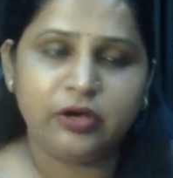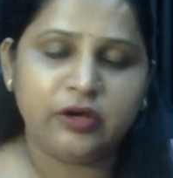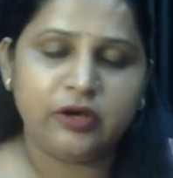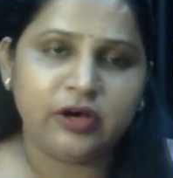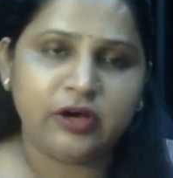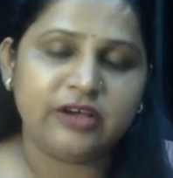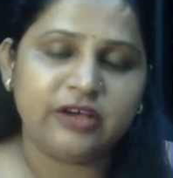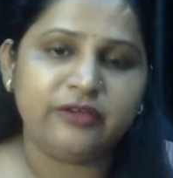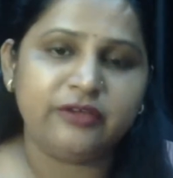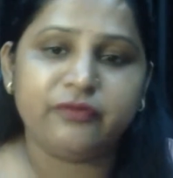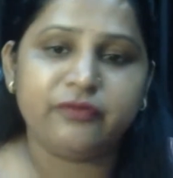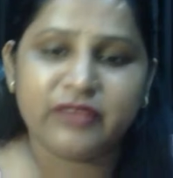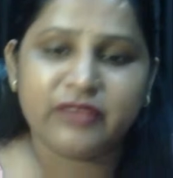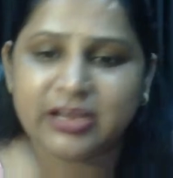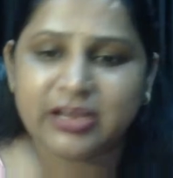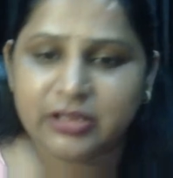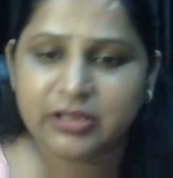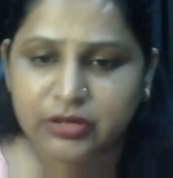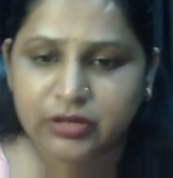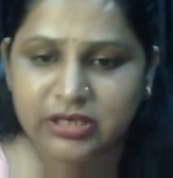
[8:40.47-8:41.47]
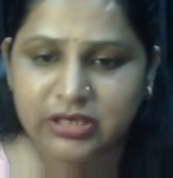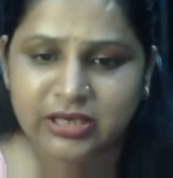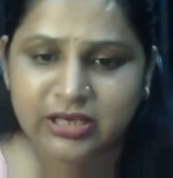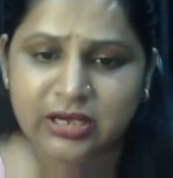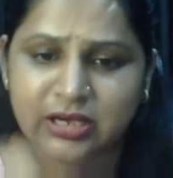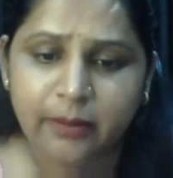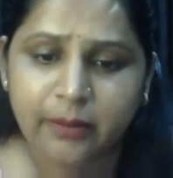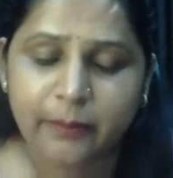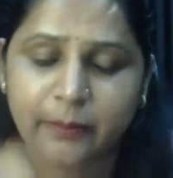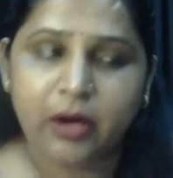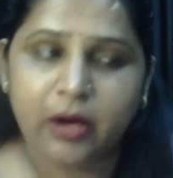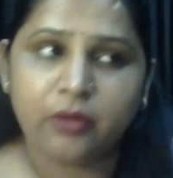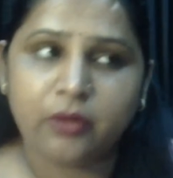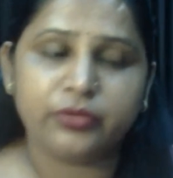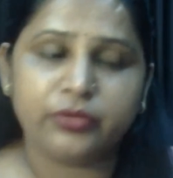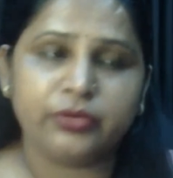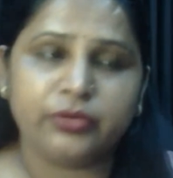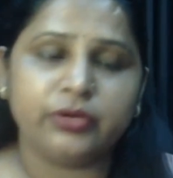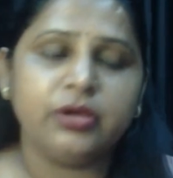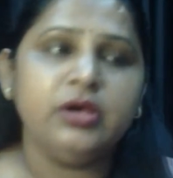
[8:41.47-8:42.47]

if we are thinking about